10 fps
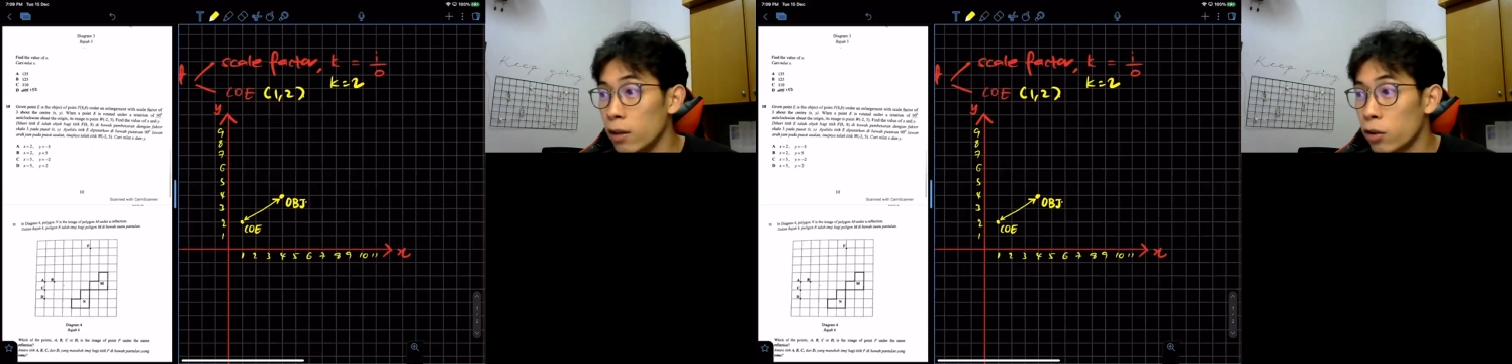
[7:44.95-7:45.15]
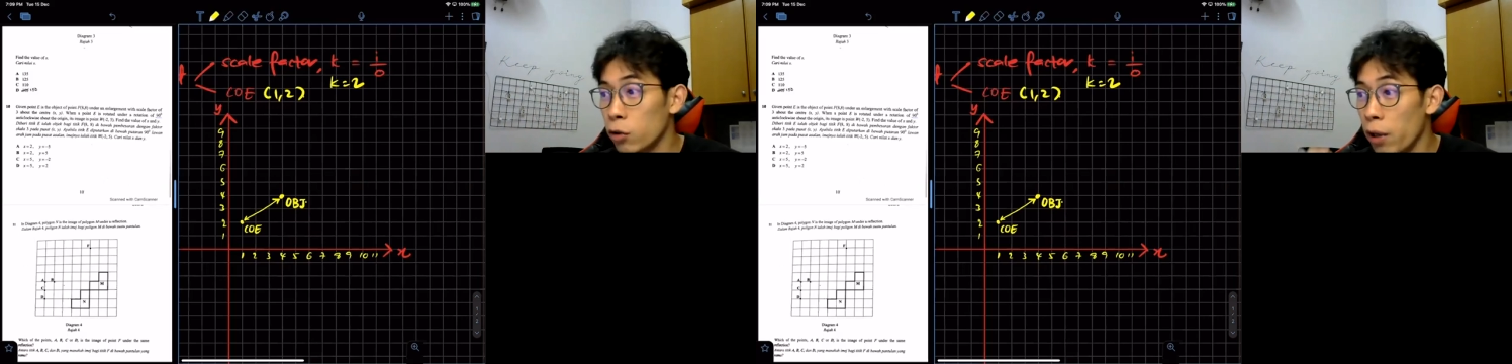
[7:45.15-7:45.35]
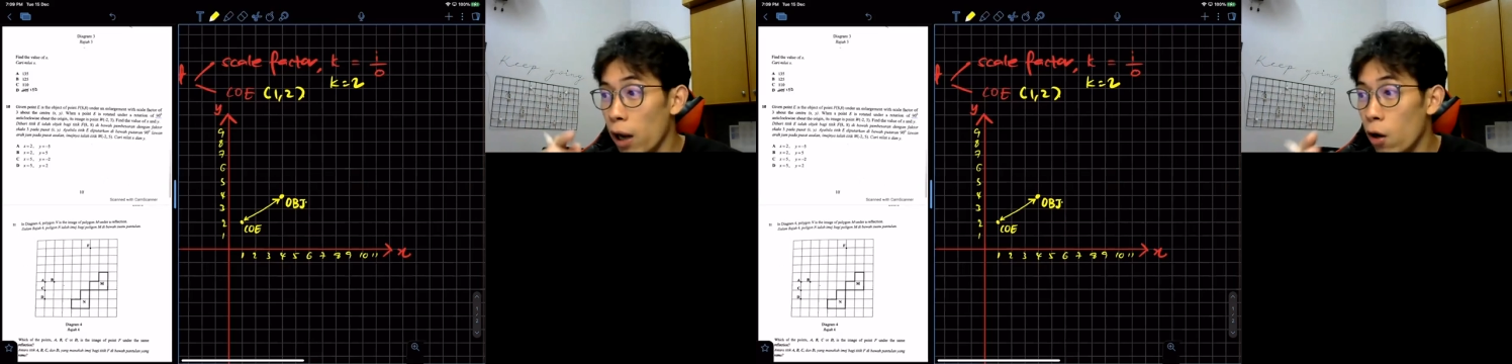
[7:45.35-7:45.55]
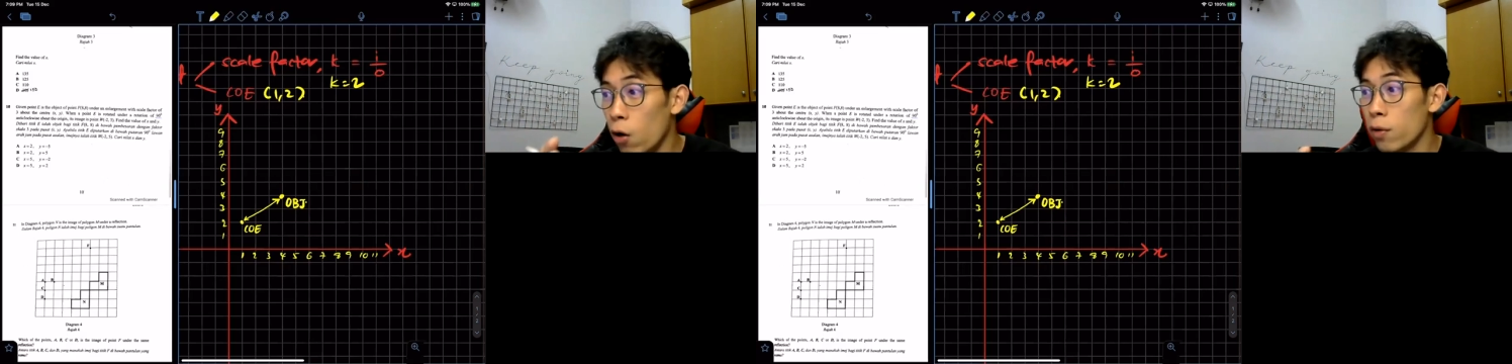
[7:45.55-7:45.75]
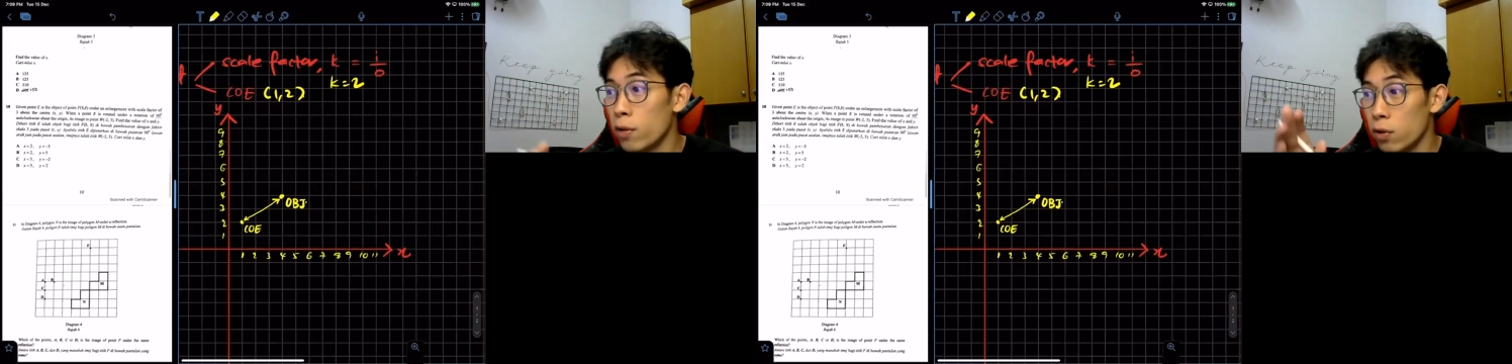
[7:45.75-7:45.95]
so
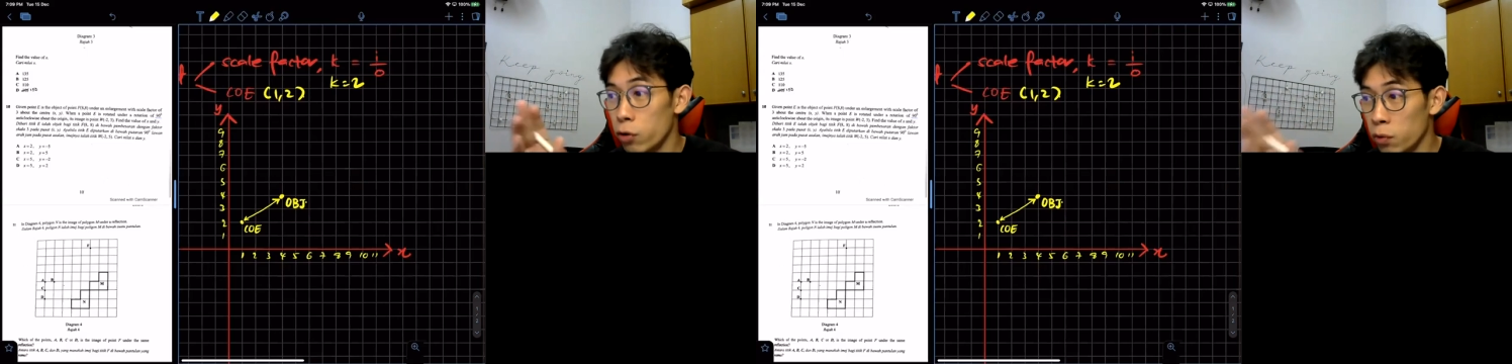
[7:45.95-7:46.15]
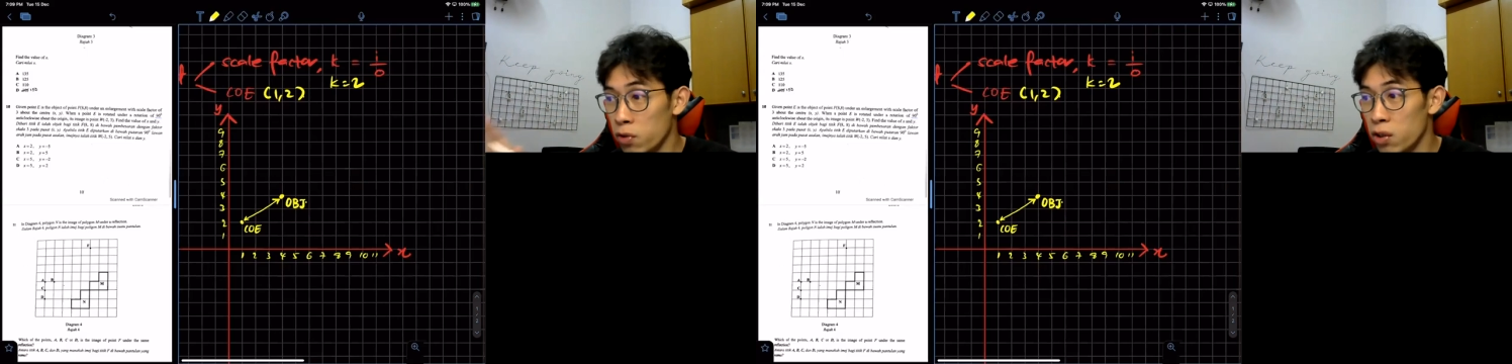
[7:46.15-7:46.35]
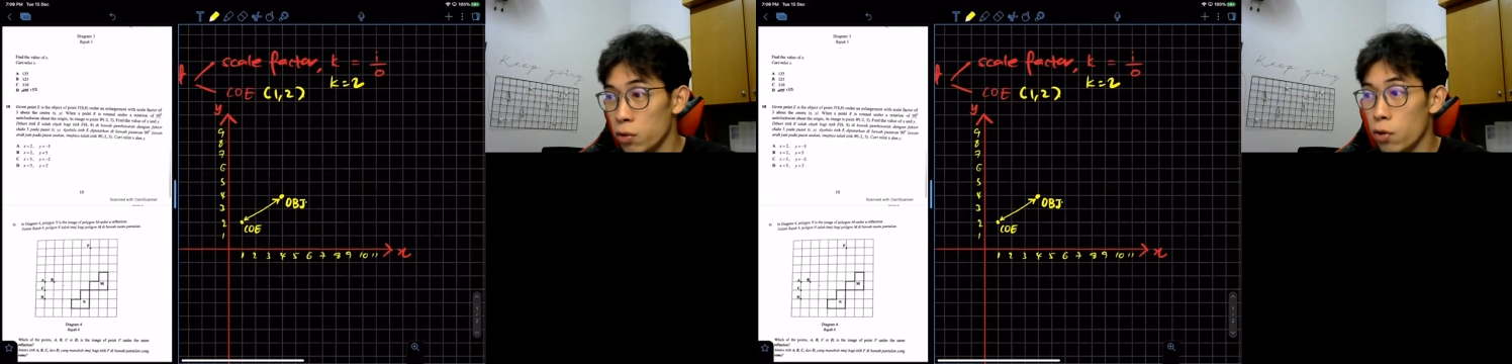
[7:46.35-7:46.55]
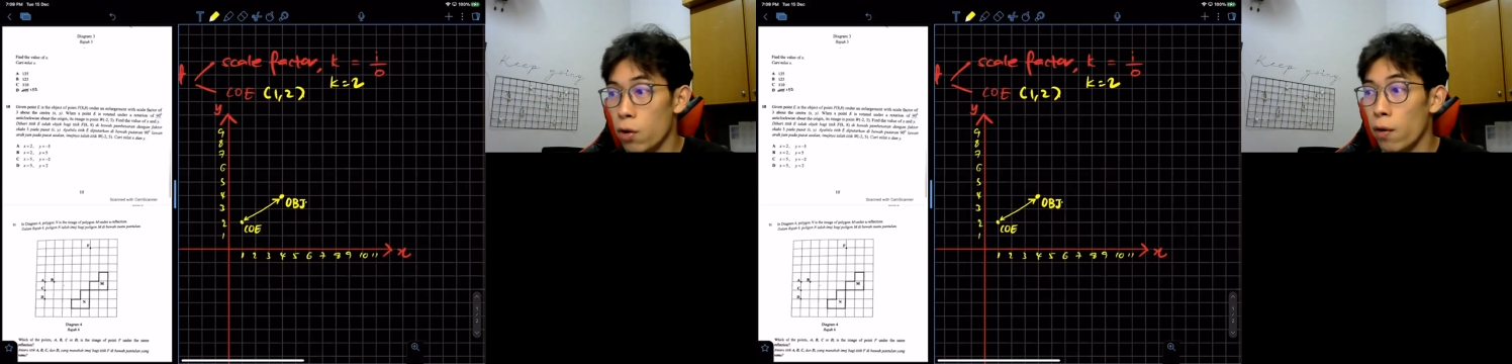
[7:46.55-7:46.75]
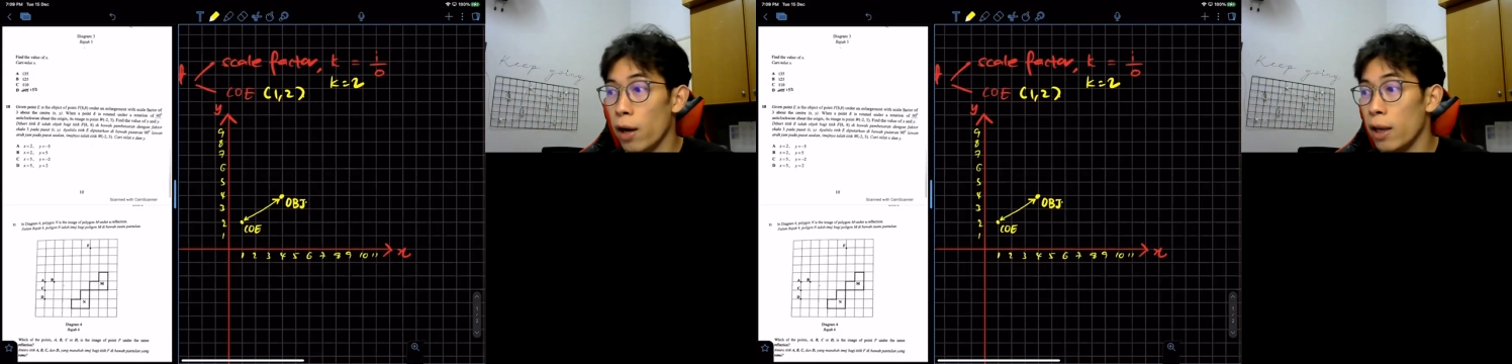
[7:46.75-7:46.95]
now Yongzi
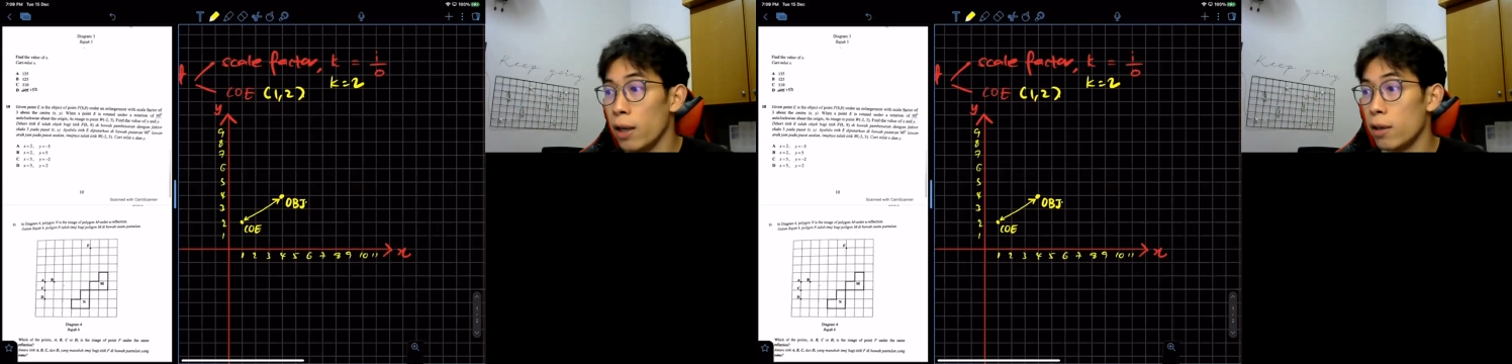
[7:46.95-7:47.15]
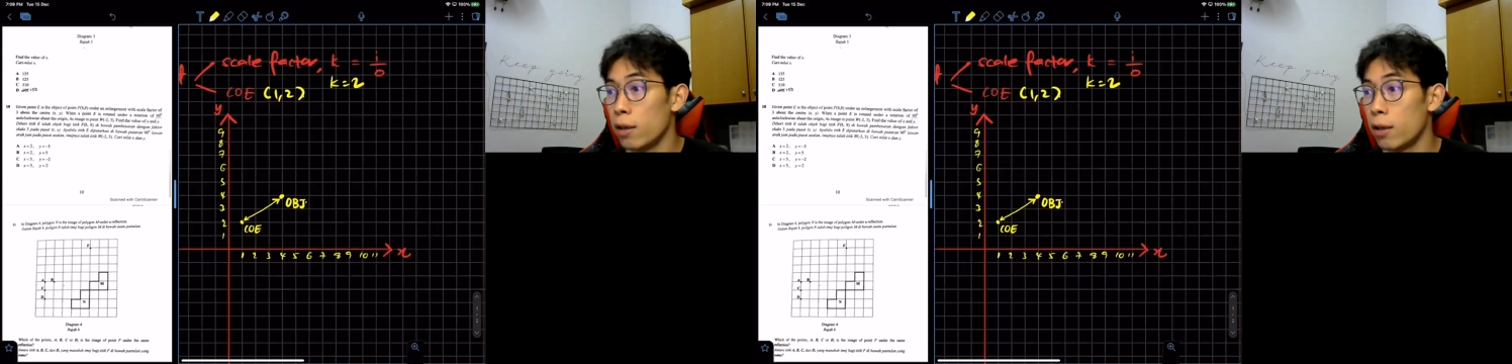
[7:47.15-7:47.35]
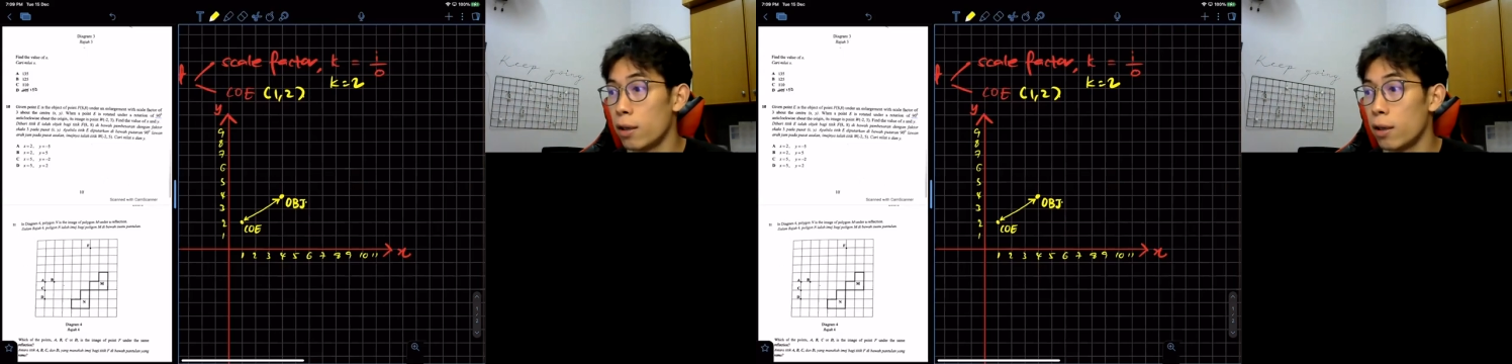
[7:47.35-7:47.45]
also correct.